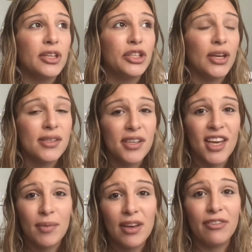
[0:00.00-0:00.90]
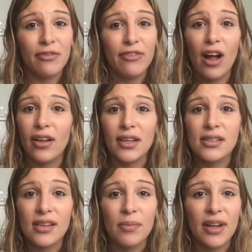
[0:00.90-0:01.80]
just to keep me from falling
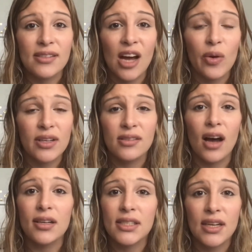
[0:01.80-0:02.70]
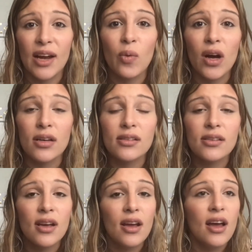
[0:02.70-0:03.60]
asleep. That's how exhausted I was.